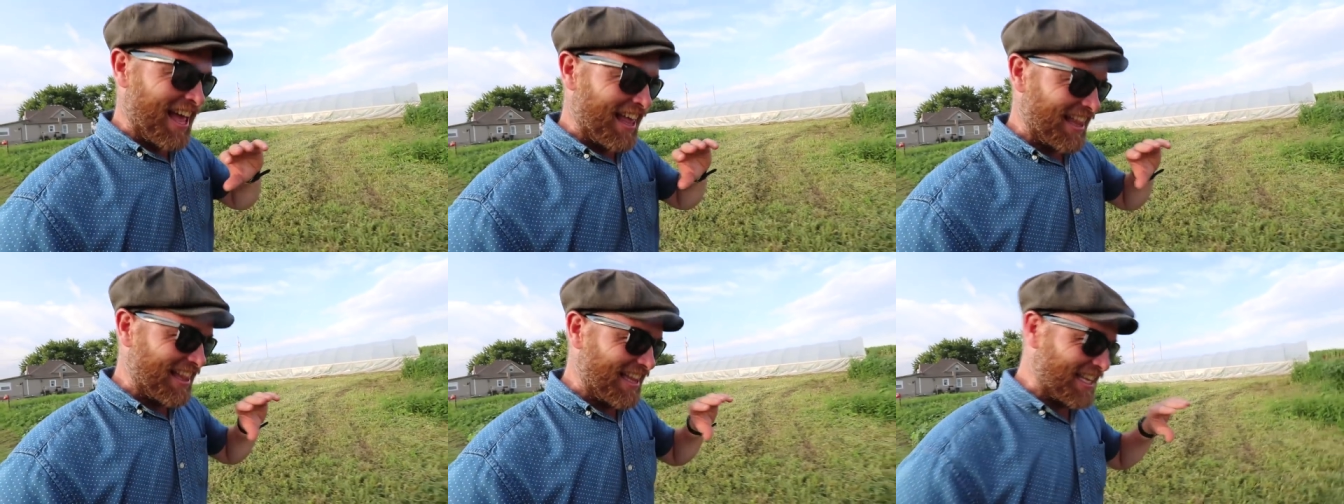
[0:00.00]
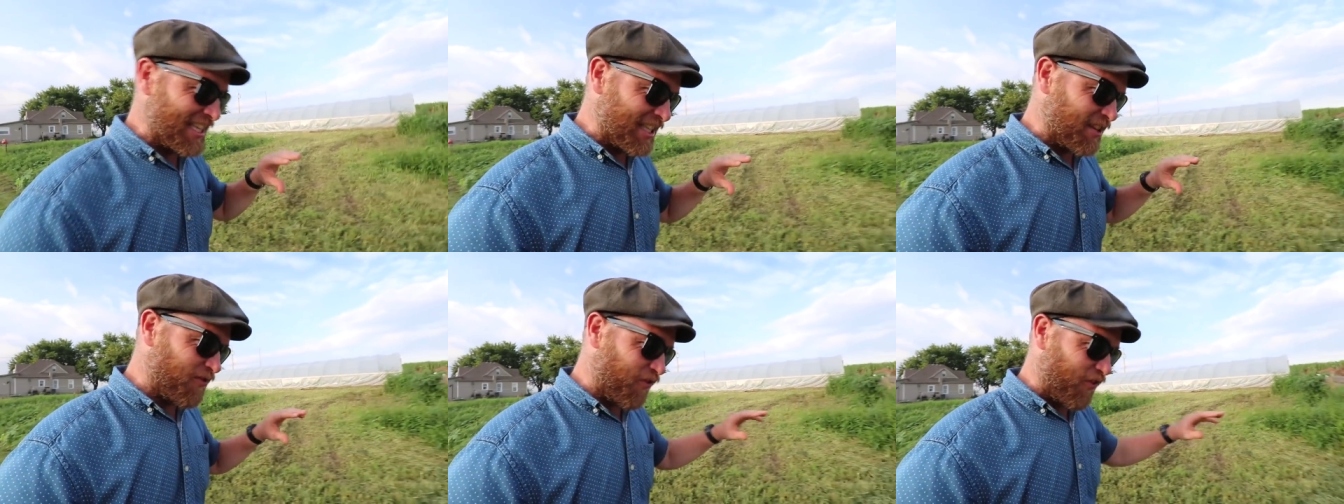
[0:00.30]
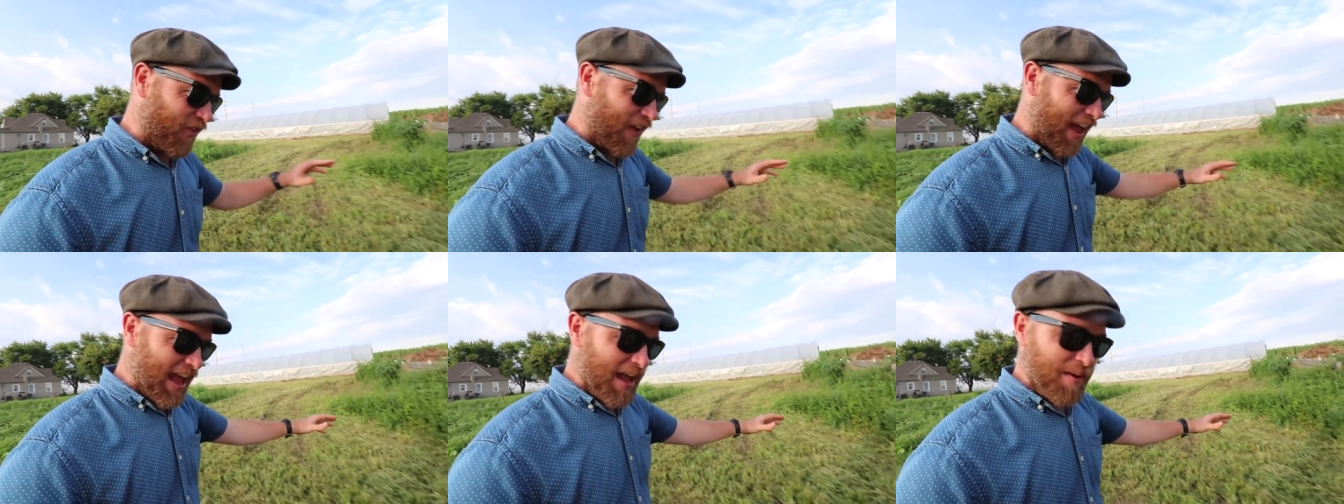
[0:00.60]
this
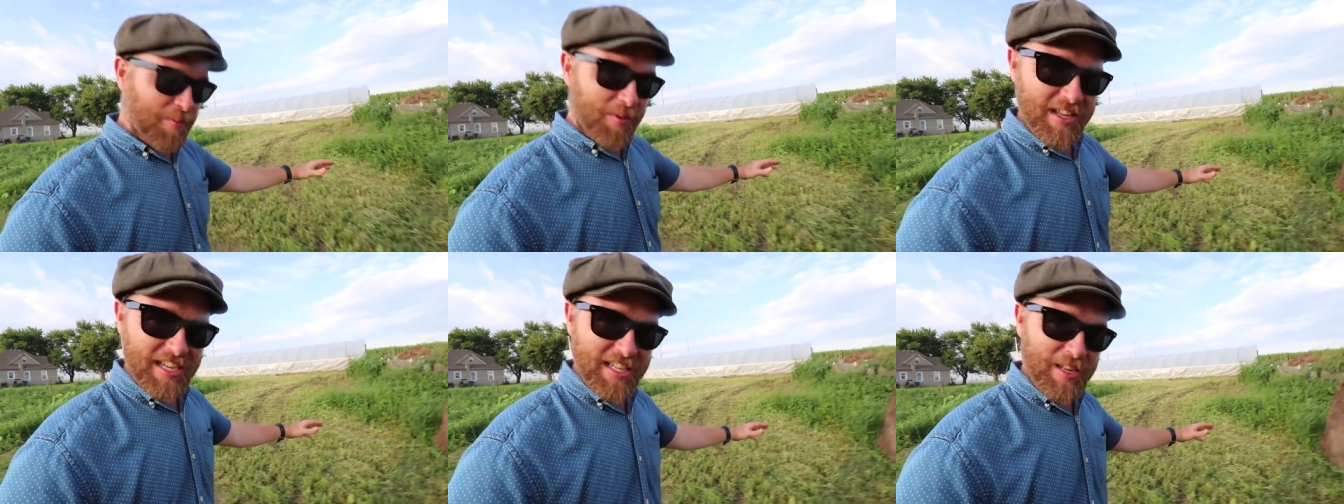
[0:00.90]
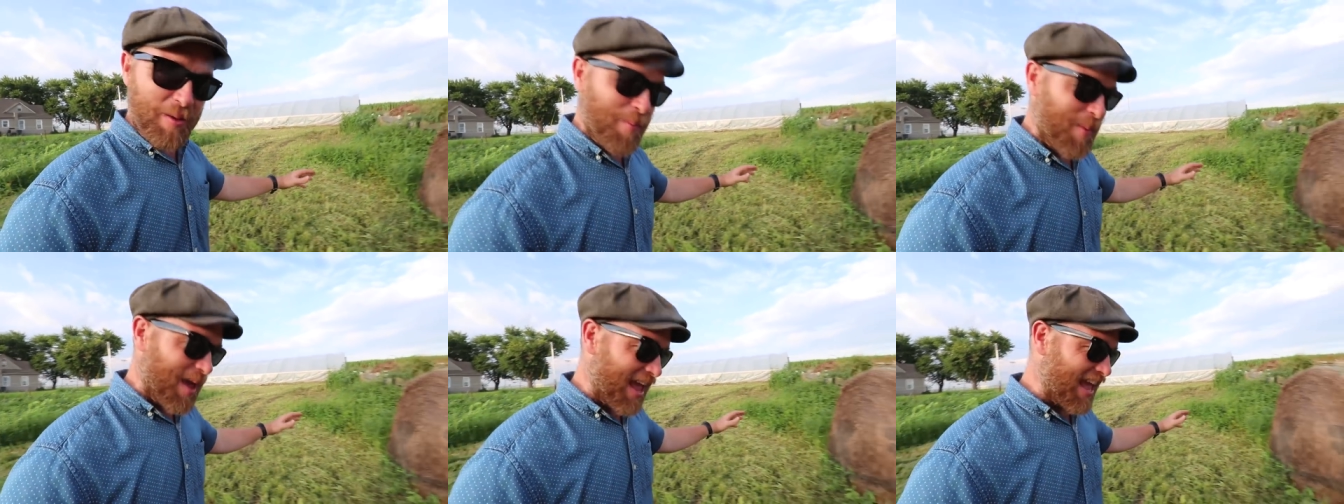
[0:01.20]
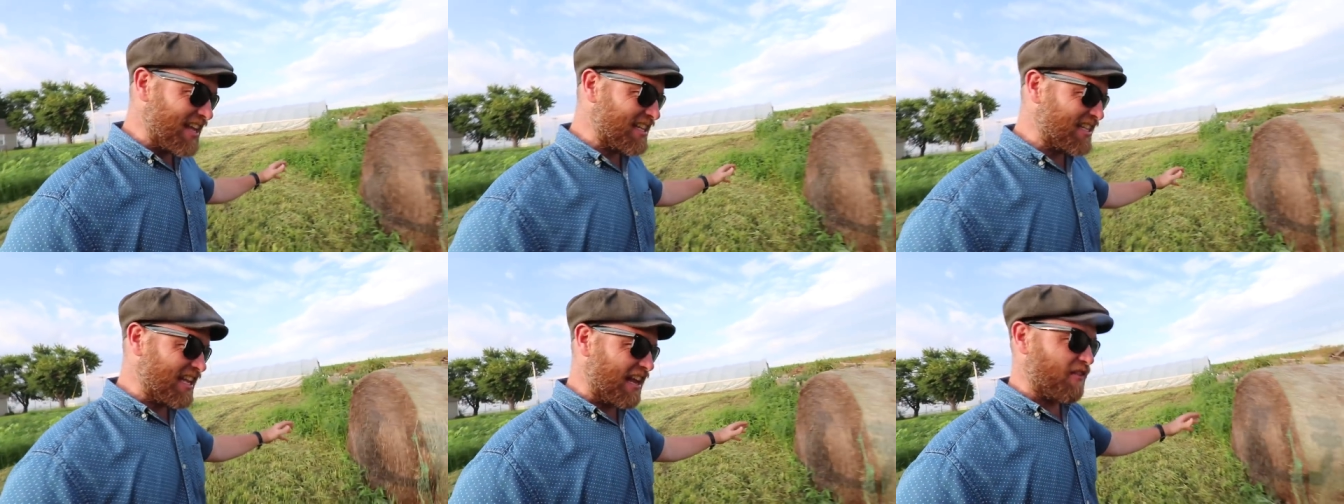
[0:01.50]
family, this
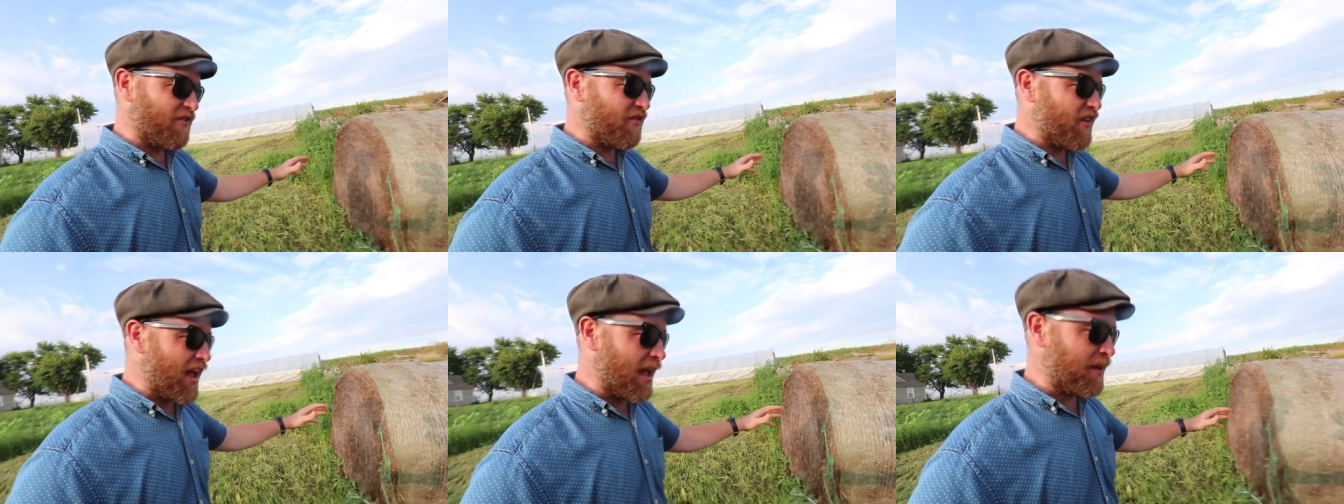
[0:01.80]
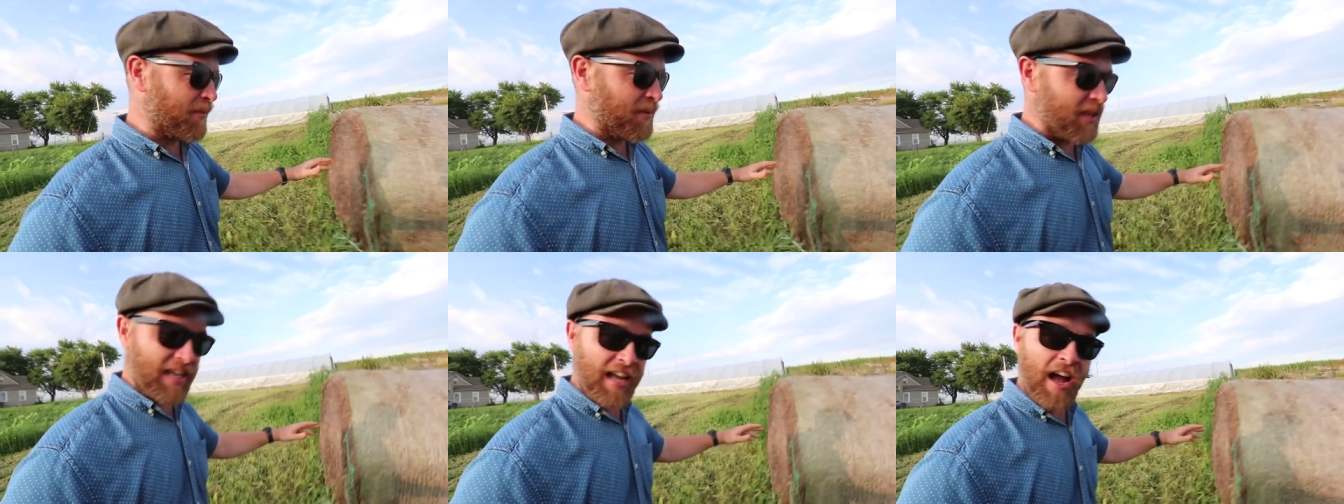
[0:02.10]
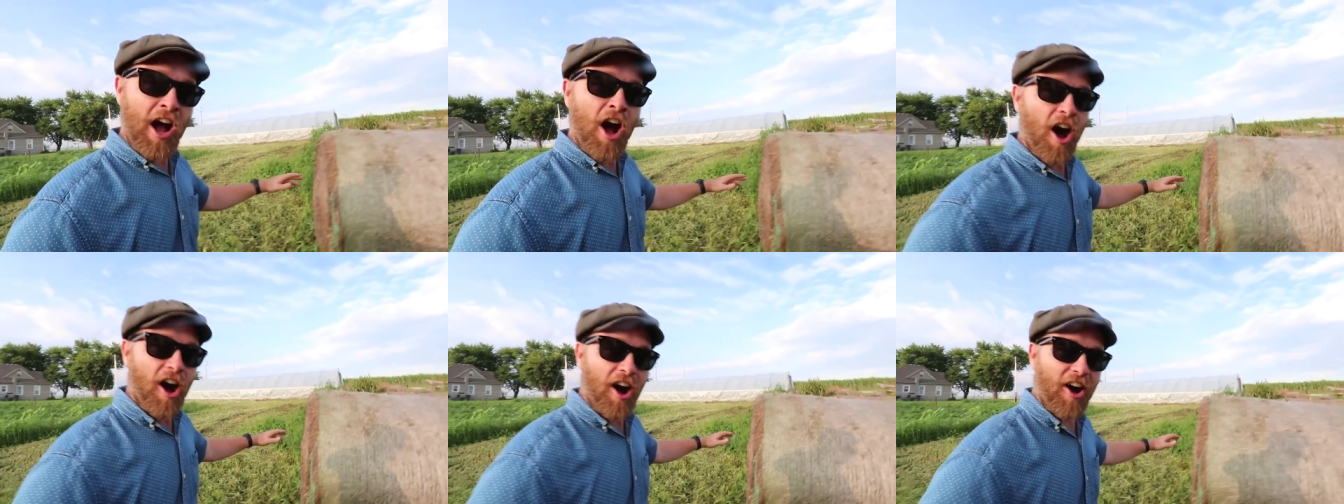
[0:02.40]
amazing family
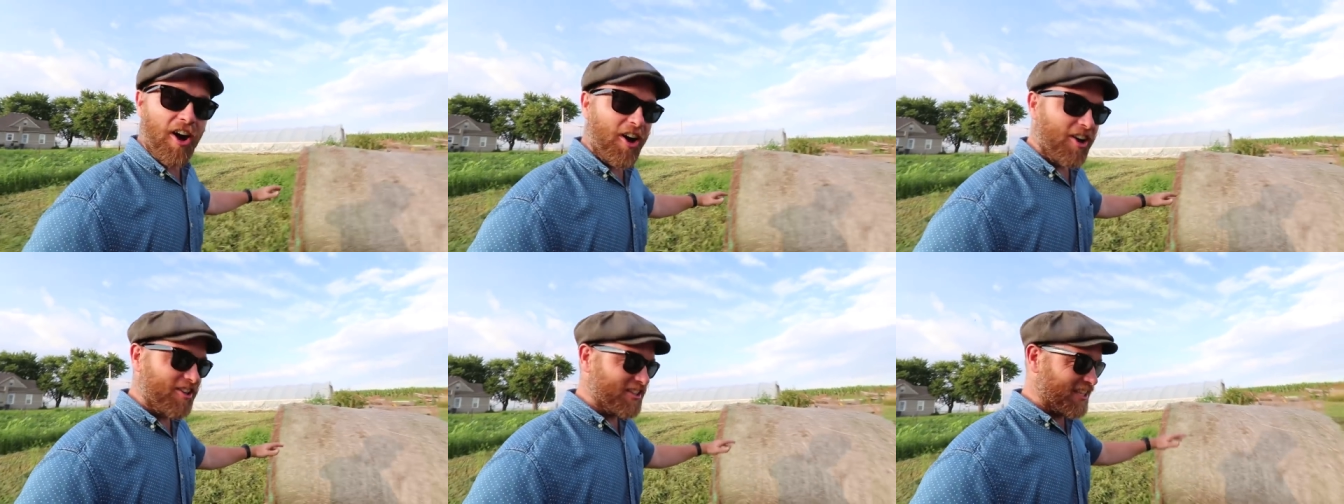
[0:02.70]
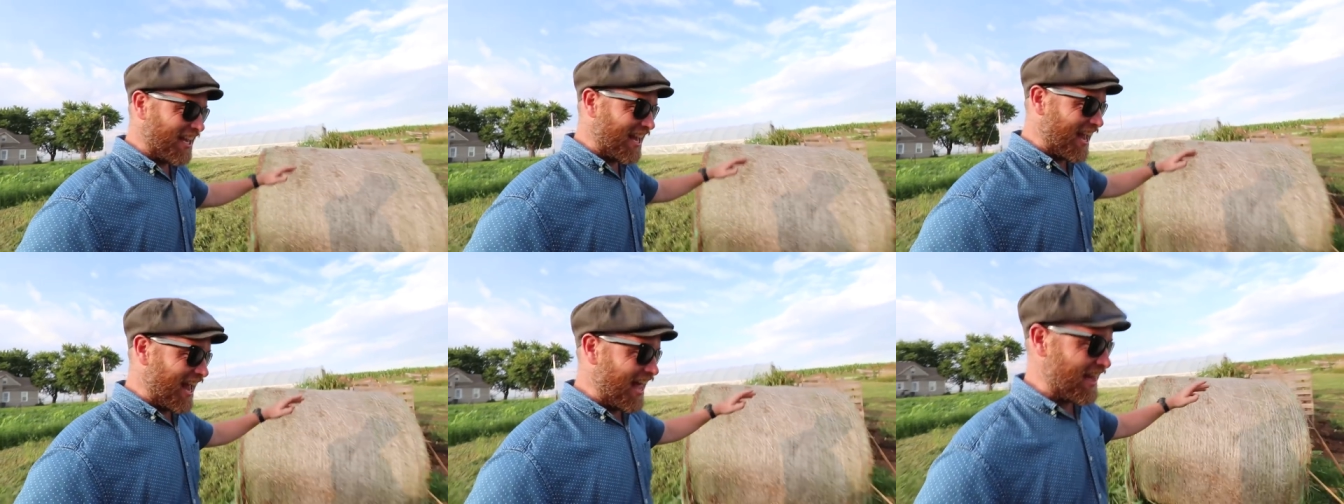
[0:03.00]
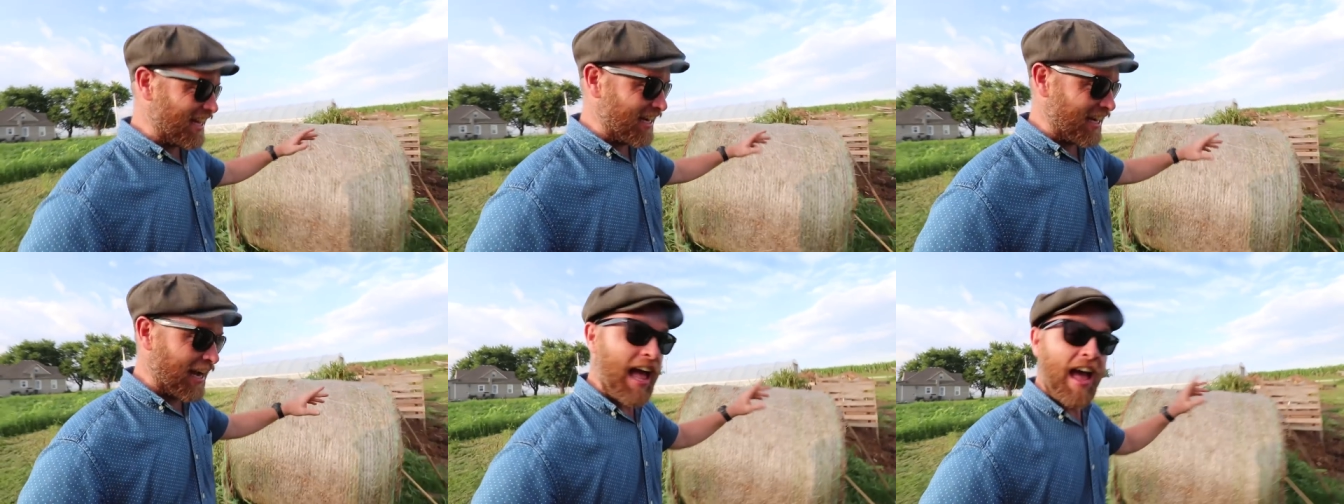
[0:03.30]
all
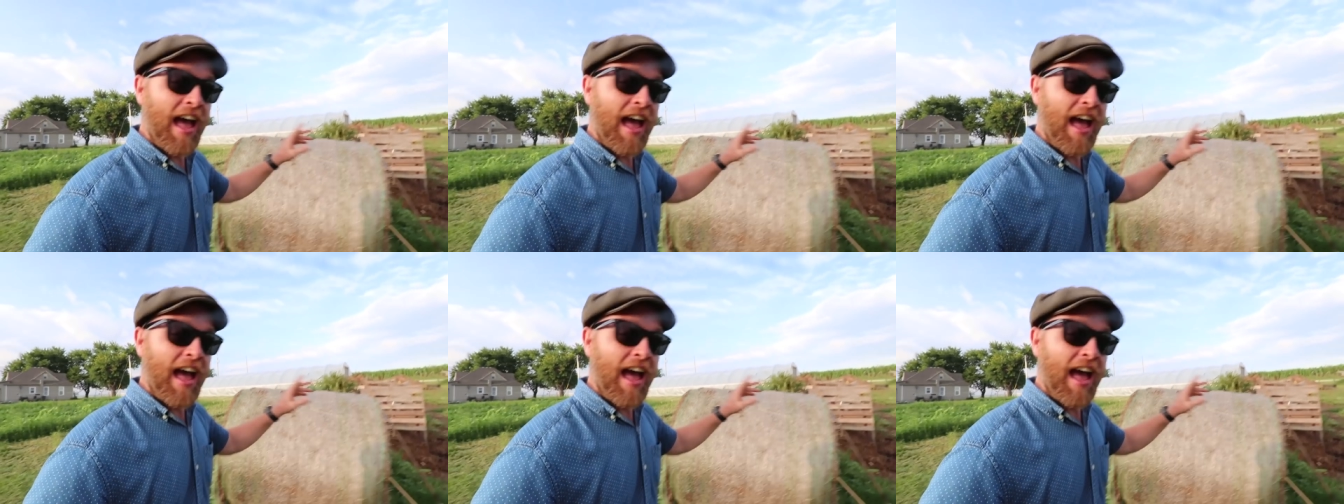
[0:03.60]
together.